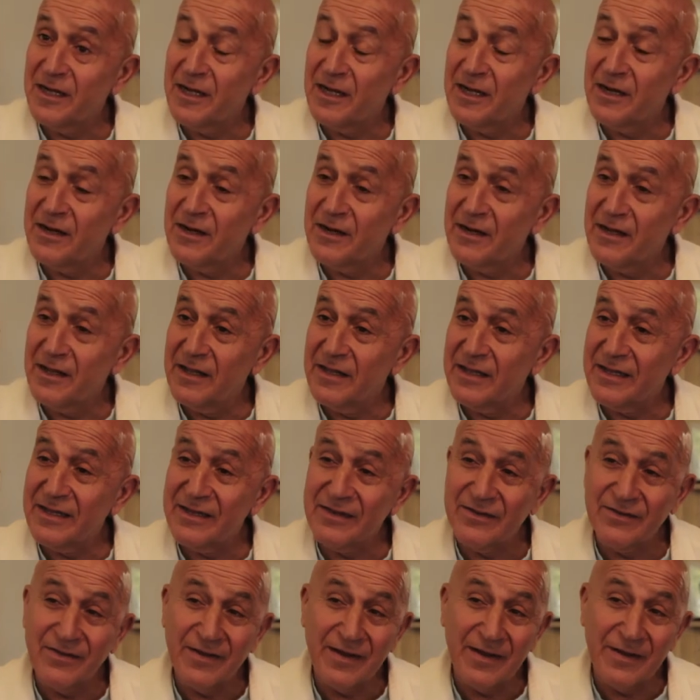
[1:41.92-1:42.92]
And this
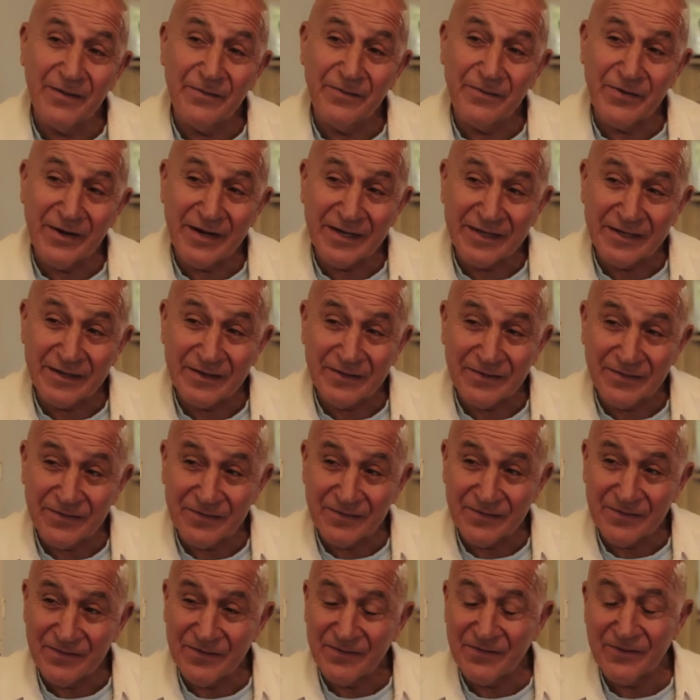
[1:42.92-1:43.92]
is very impressive
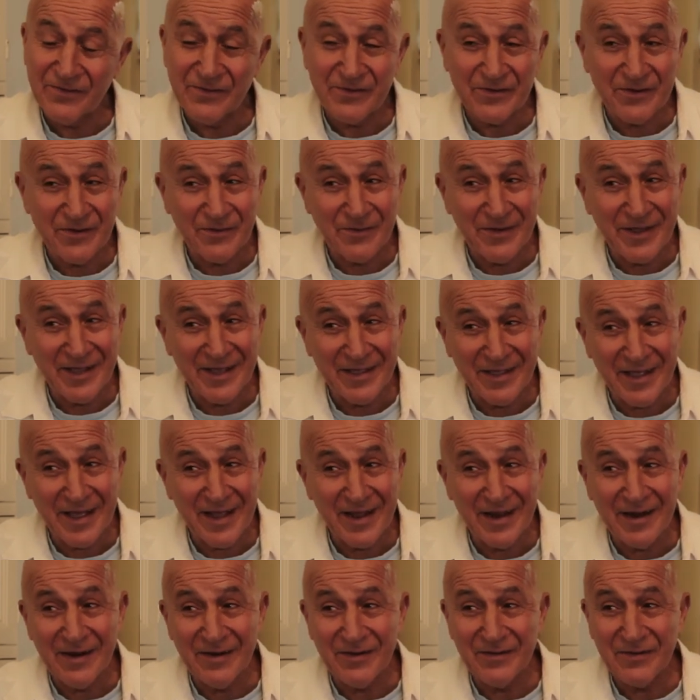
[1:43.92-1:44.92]
to me
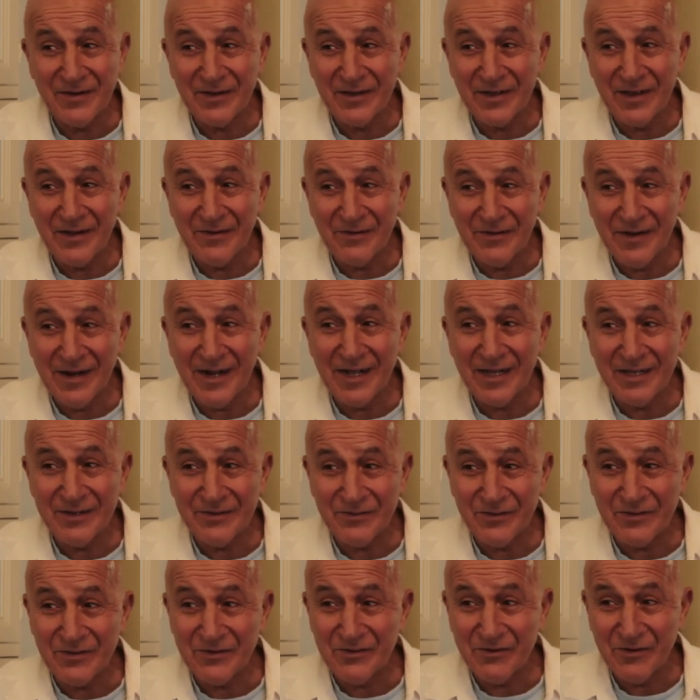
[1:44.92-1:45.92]
then, because I
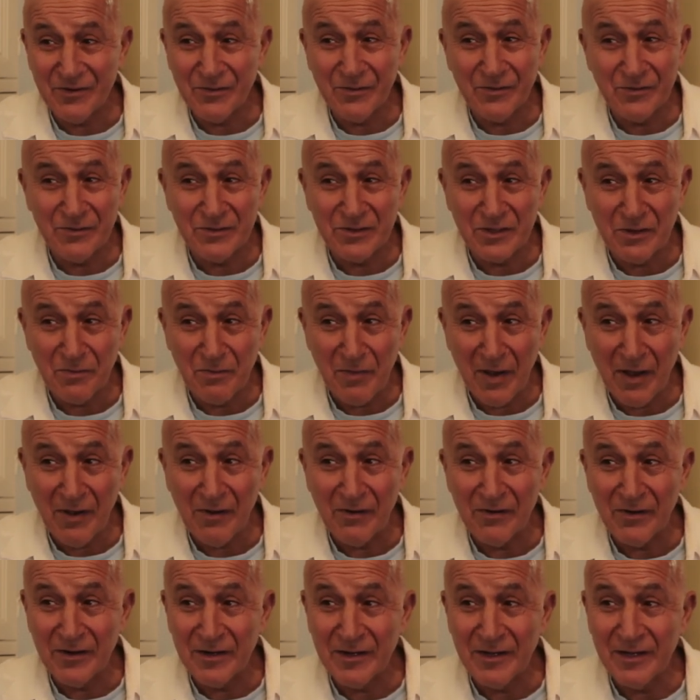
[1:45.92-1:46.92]
realized what Trungpa was
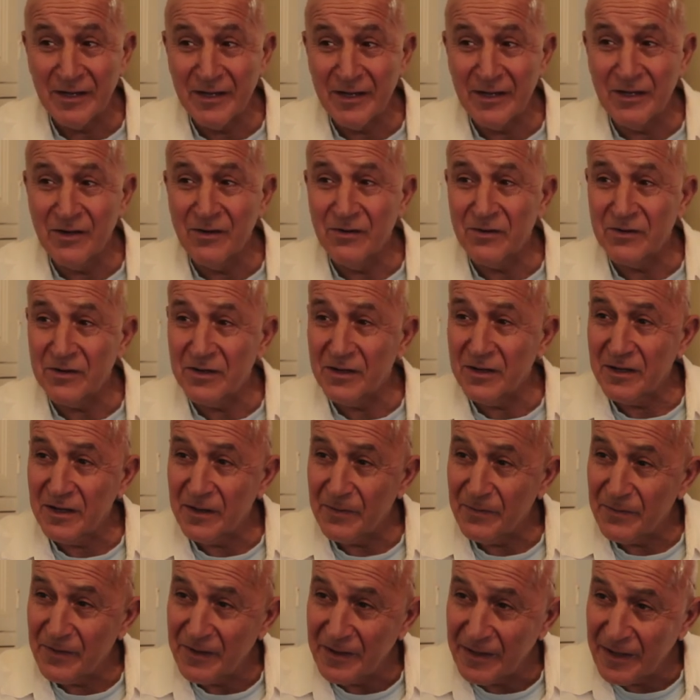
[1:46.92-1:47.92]
about. He looked at
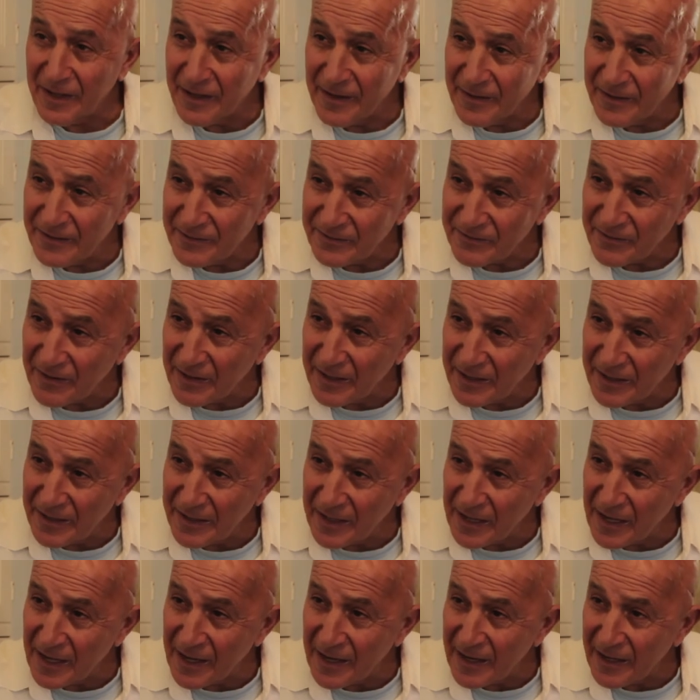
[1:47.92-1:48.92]
him and straight in
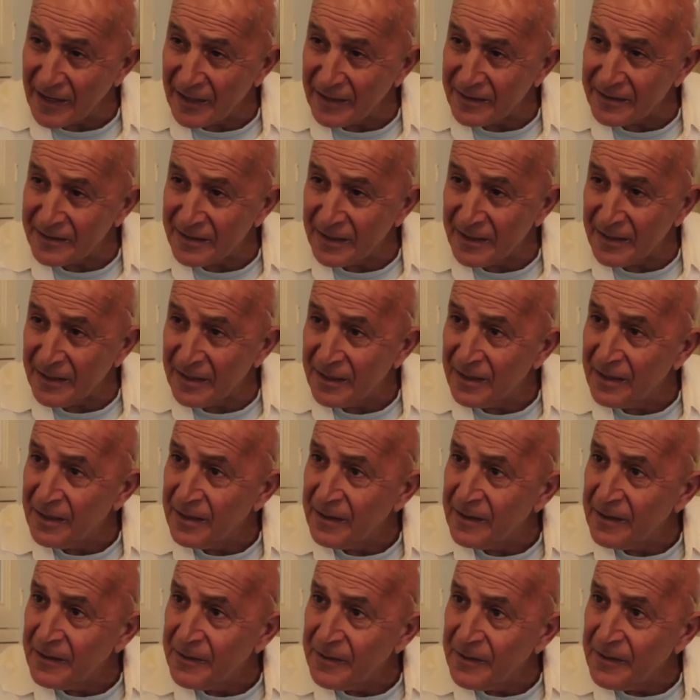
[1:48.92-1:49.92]
the eye and said,
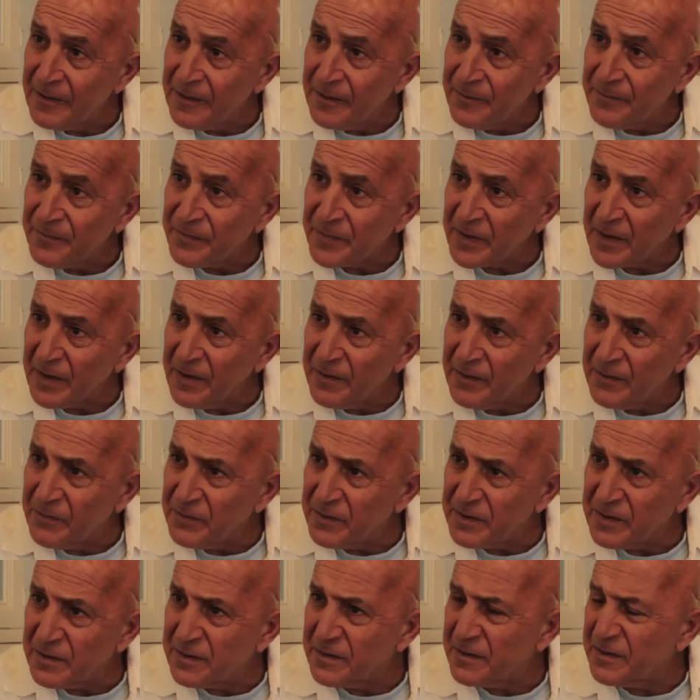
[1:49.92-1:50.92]

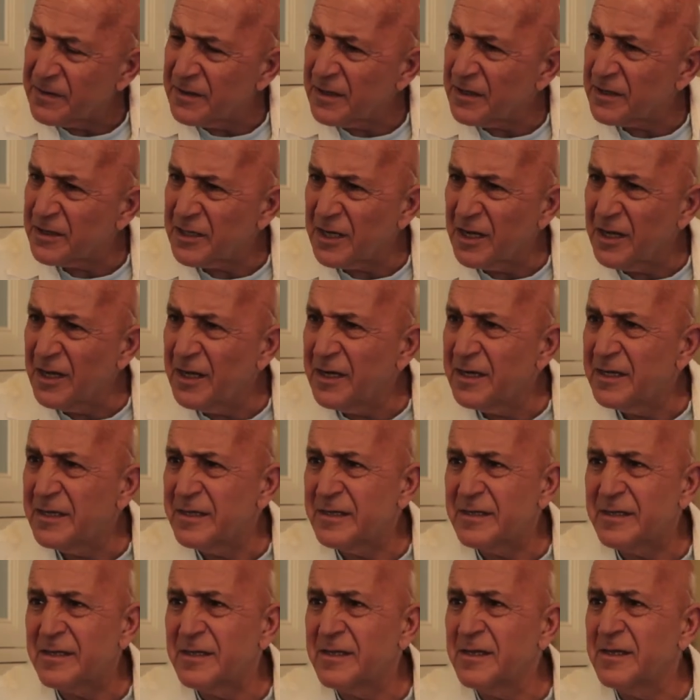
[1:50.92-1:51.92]
with such
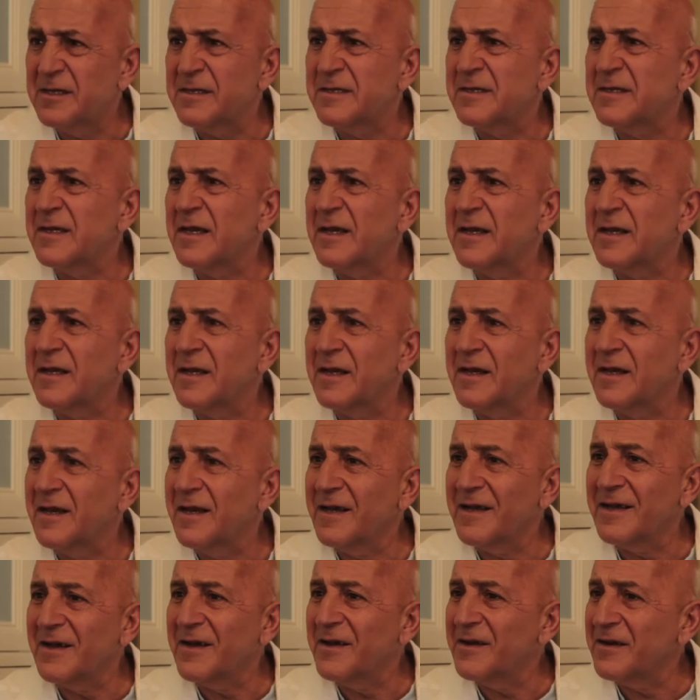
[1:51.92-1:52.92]
earnestness, I
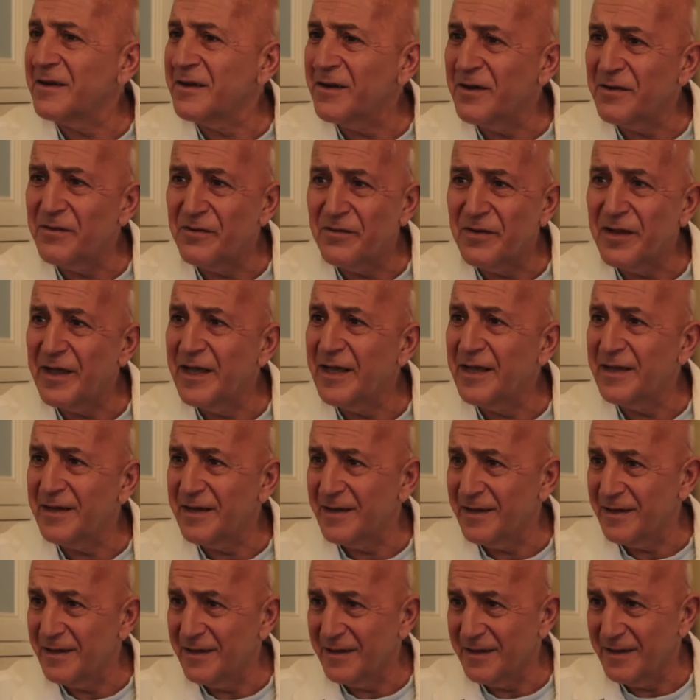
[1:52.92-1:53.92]
can't convey
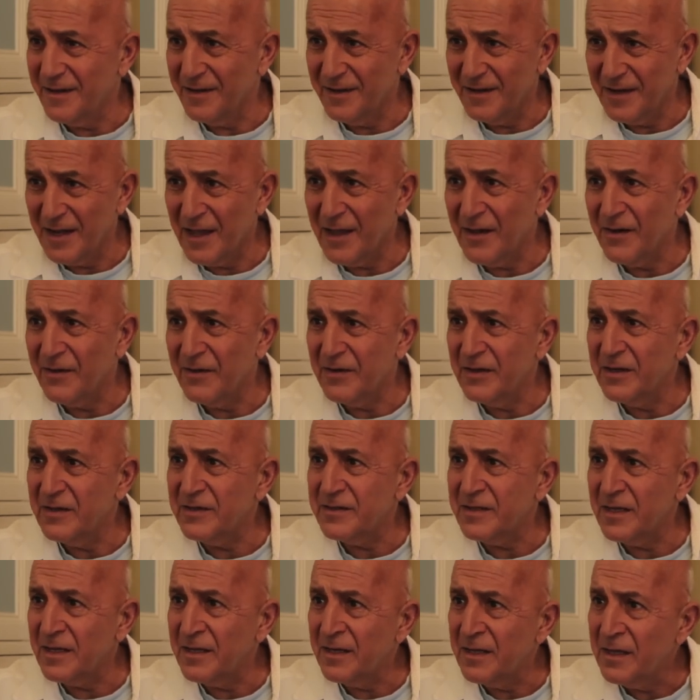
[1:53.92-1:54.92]
it now, he
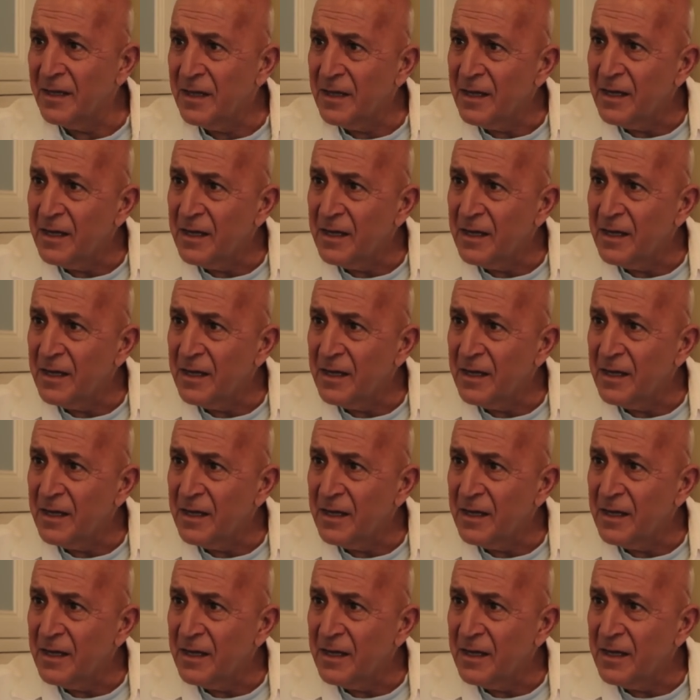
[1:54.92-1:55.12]
said,